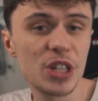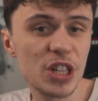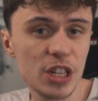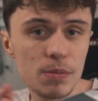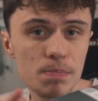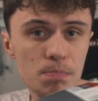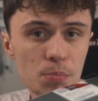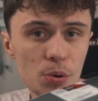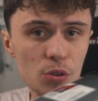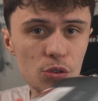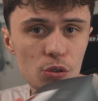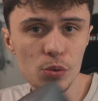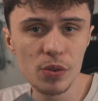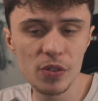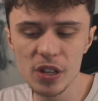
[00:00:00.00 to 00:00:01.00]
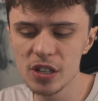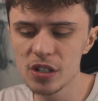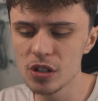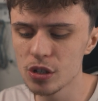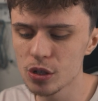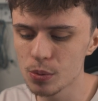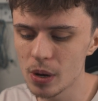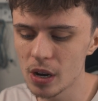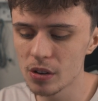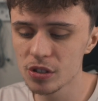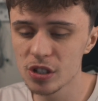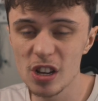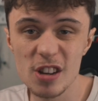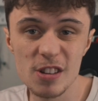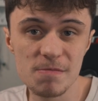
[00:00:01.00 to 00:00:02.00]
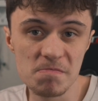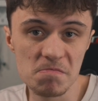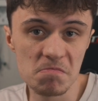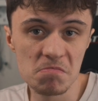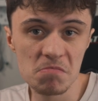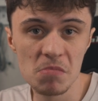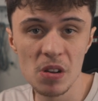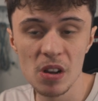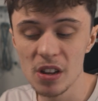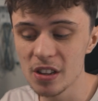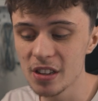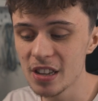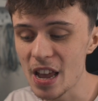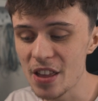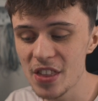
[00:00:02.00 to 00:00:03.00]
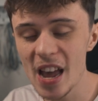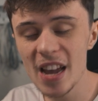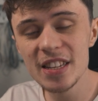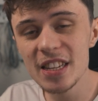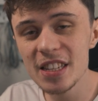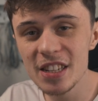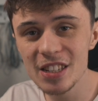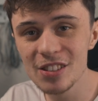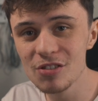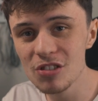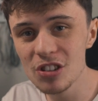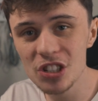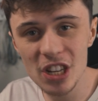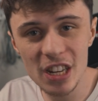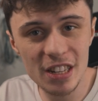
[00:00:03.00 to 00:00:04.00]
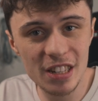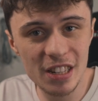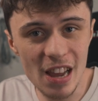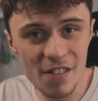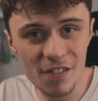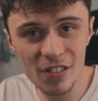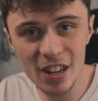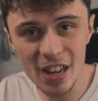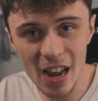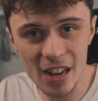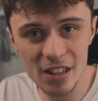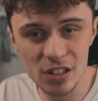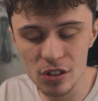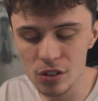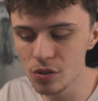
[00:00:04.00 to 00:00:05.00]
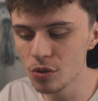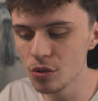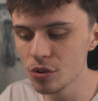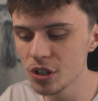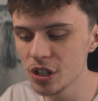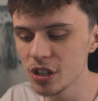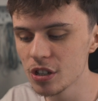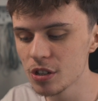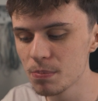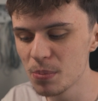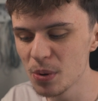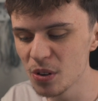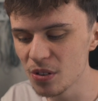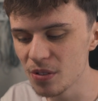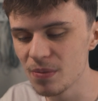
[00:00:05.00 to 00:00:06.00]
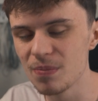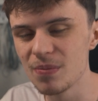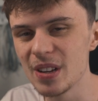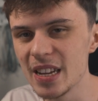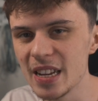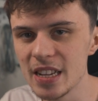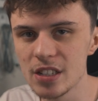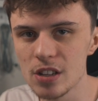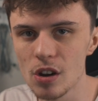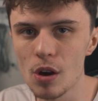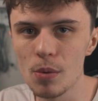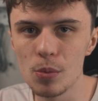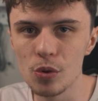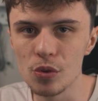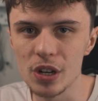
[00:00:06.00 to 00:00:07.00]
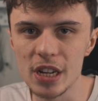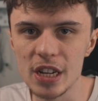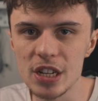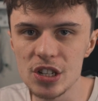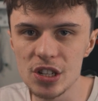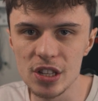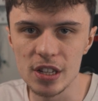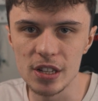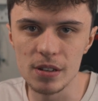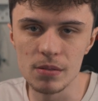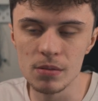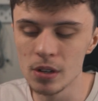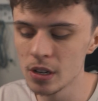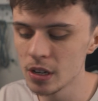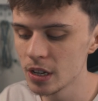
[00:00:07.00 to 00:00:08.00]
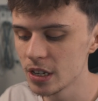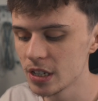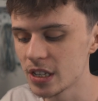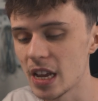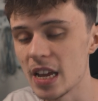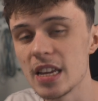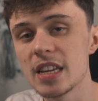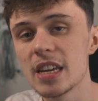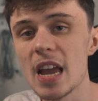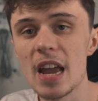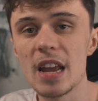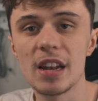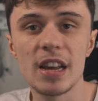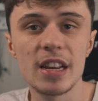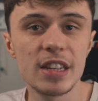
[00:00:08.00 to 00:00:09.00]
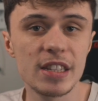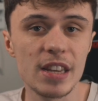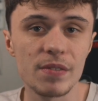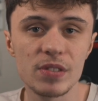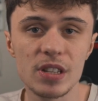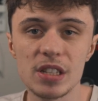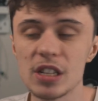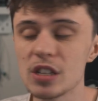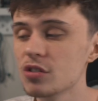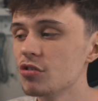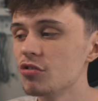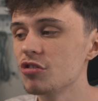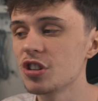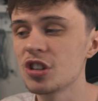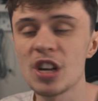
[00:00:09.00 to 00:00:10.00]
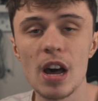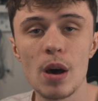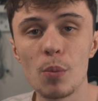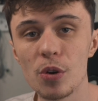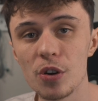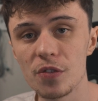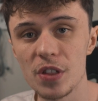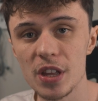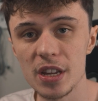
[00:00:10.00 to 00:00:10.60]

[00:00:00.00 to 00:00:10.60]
which is bundled with this as well. So yeah, the 8600G definitely has an audience, but it is a lot more niche than say getting a 7600 and one of